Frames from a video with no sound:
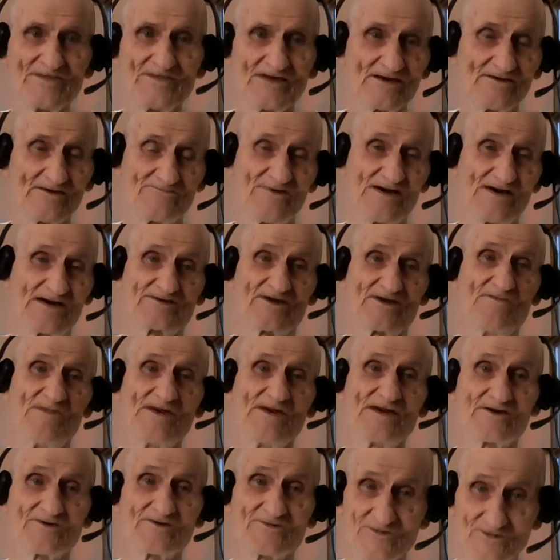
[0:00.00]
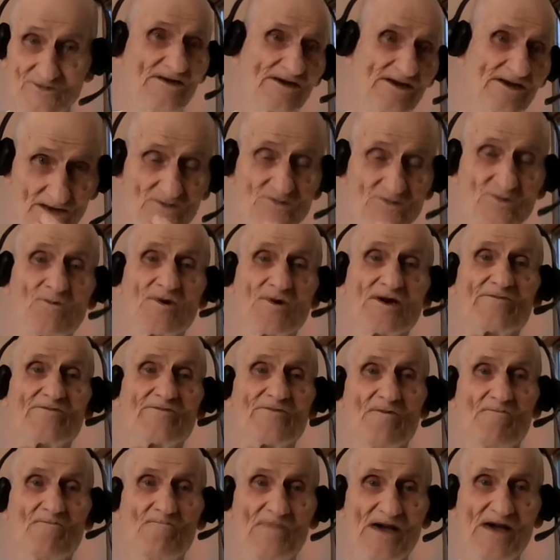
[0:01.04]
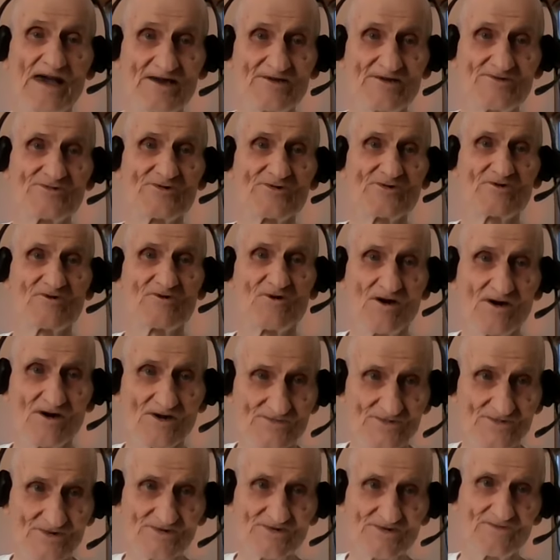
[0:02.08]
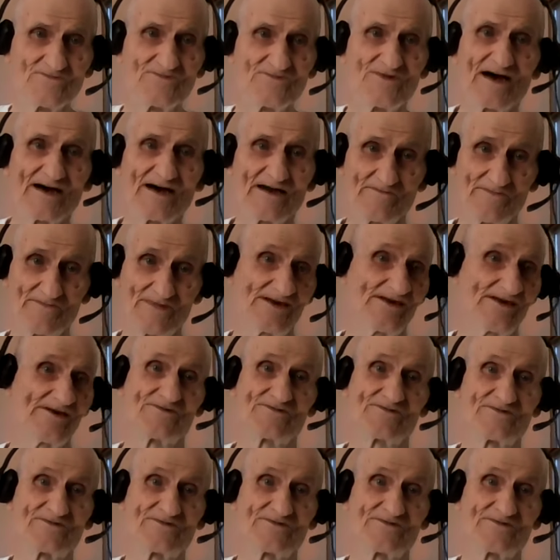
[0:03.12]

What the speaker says: In fact, omega is one of the major causes of diabetes,